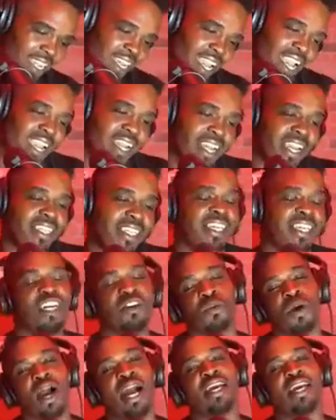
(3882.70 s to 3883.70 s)
hey, let's get
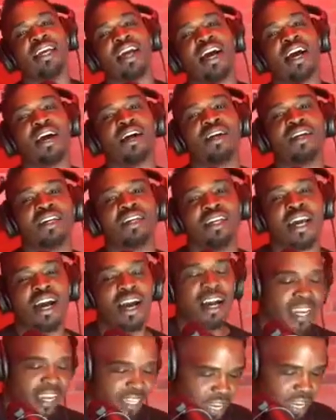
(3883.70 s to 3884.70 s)
right, y'all. Y'all,
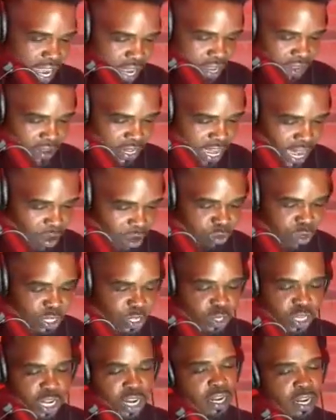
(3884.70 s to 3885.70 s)
is y'all gonna call? Would you
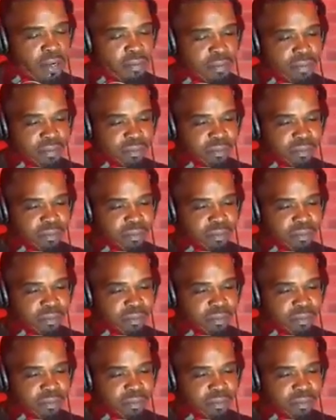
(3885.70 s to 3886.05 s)
come?